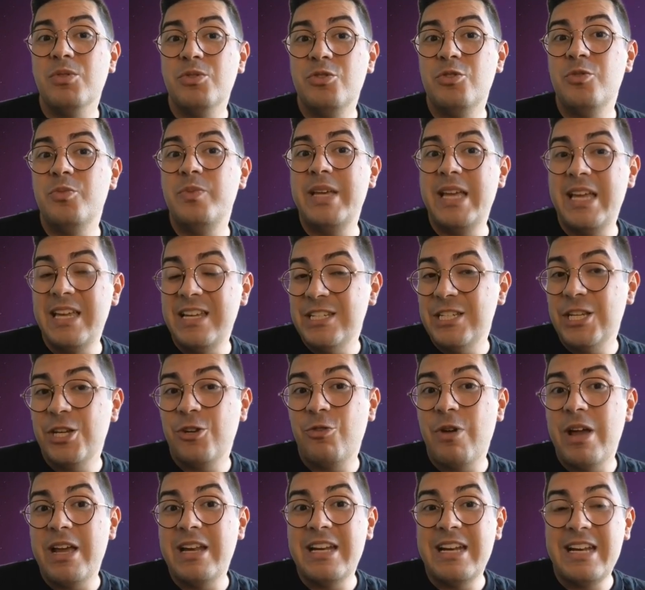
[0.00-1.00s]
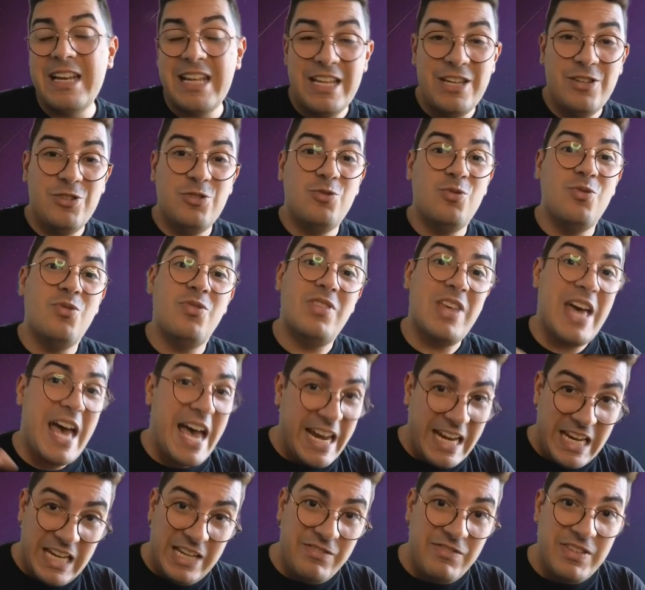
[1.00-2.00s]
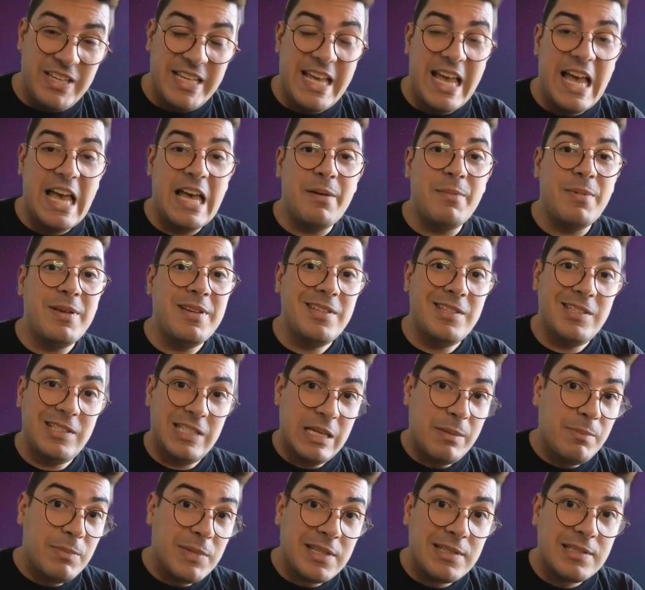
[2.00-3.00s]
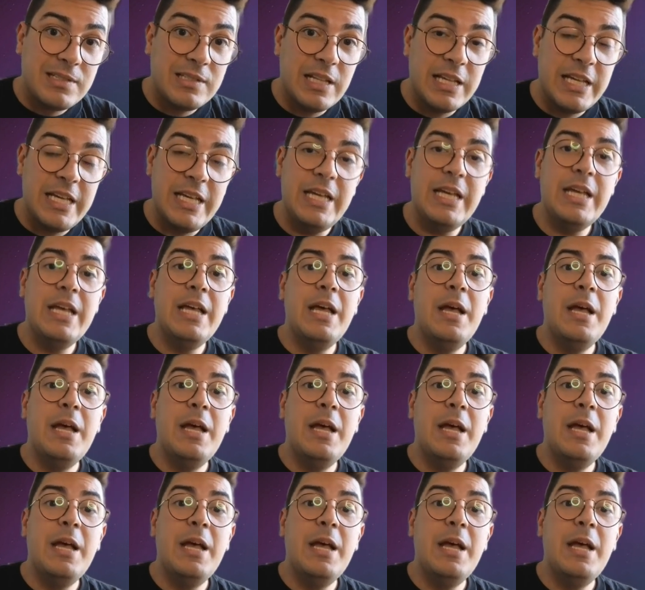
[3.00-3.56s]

to be integrated into that EVM seamlessly.